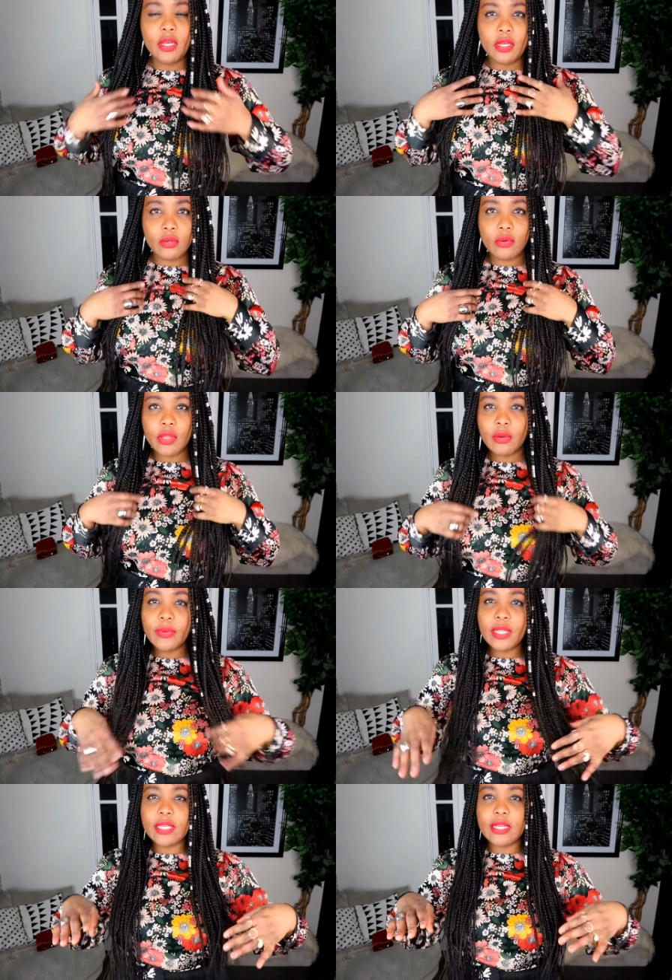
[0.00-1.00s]
and all that.
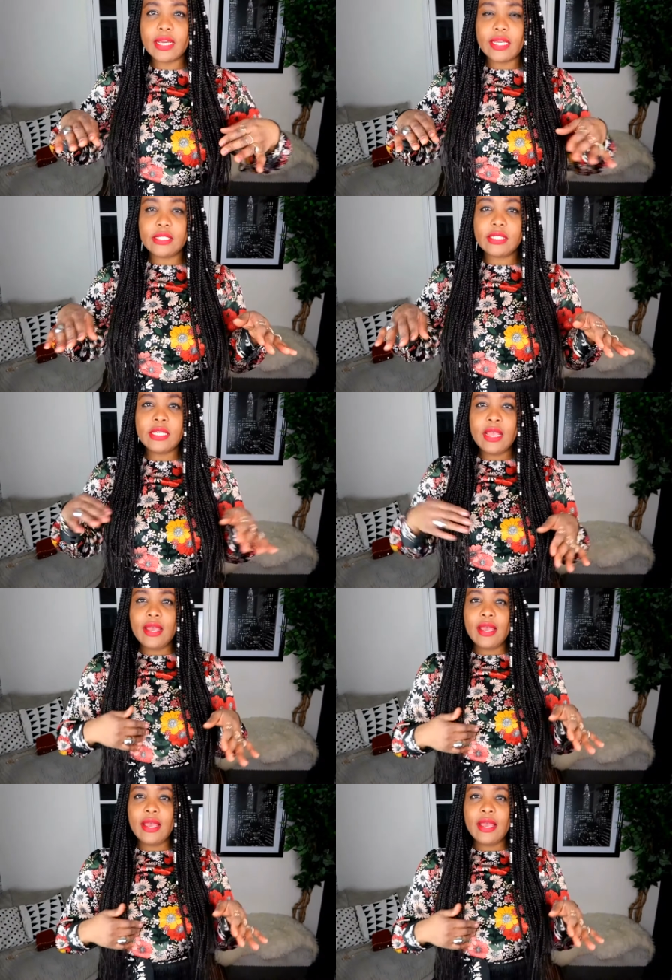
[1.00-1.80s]
Really nice.